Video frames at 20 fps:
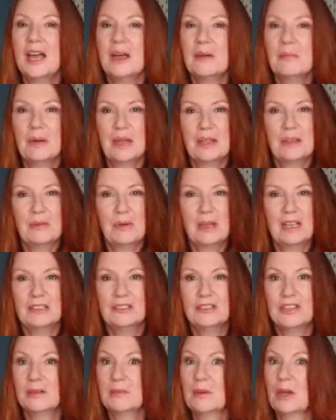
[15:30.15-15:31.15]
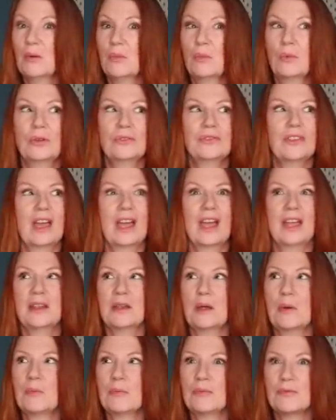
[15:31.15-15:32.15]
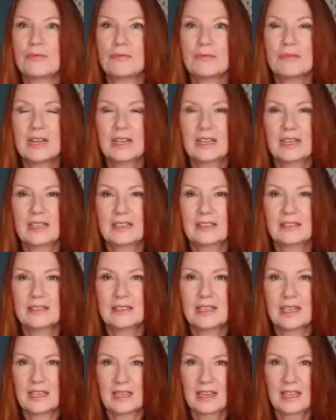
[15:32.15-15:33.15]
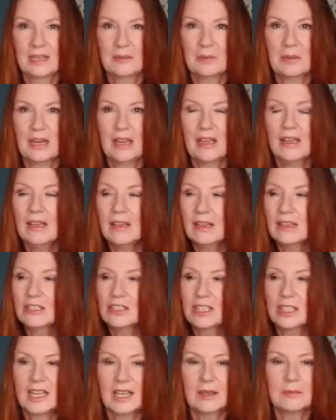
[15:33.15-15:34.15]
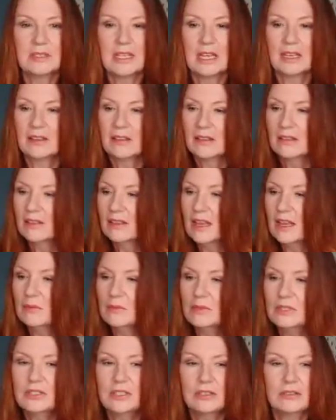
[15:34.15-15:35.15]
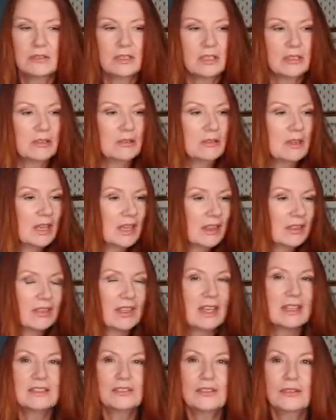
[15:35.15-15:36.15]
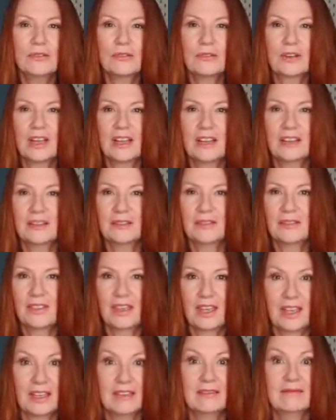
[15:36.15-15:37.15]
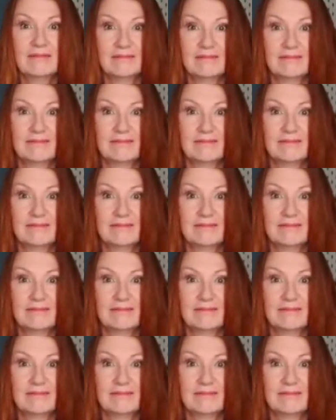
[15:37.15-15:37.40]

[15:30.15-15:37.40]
And by the way, Gemma was a brilliant enabler. She kept saying, that would suit you, that's your kind of thing.